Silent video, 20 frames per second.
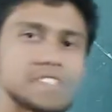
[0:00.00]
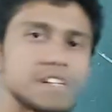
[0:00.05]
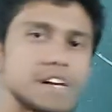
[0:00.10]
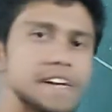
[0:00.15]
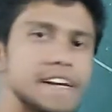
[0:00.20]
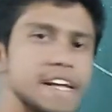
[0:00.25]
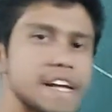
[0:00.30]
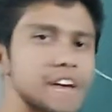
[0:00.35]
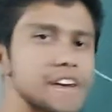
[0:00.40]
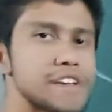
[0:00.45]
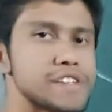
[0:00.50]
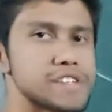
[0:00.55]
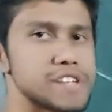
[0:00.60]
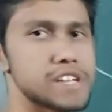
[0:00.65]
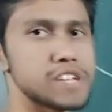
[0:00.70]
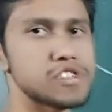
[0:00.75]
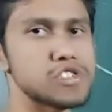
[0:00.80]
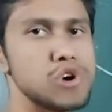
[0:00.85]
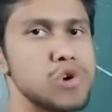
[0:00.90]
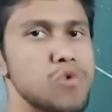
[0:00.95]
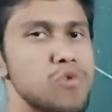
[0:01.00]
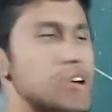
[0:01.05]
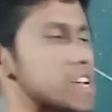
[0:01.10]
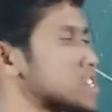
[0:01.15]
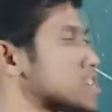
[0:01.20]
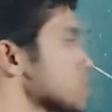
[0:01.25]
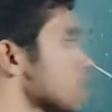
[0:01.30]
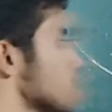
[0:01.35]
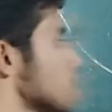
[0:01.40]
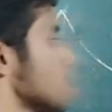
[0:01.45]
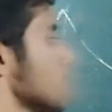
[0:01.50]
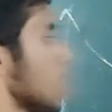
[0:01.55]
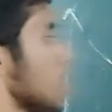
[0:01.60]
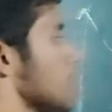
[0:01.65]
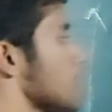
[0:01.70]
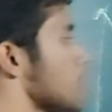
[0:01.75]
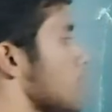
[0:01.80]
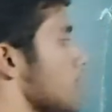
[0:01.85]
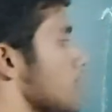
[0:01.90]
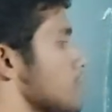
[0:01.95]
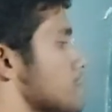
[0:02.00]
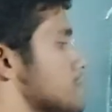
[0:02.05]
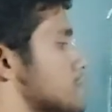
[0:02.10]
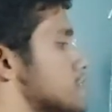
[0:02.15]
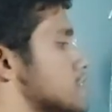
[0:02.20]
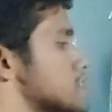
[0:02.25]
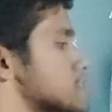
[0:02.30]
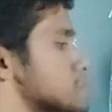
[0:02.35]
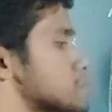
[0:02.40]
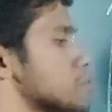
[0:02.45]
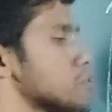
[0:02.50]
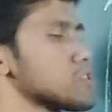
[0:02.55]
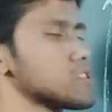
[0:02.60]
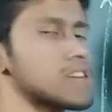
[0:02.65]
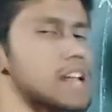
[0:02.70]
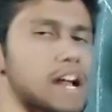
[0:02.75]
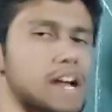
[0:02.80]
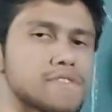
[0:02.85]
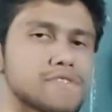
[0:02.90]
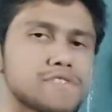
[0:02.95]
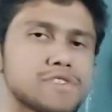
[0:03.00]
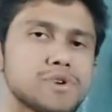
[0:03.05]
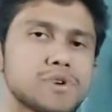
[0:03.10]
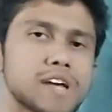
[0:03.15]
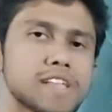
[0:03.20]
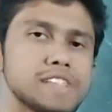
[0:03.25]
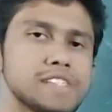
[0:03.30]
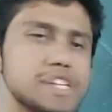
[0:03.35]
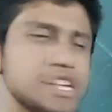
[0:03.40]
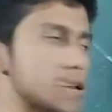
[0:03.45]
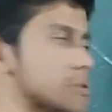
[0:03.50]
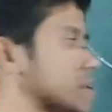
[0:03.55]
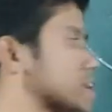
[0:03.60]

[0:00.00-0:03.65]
is decreasing, so which of these both graphs you can see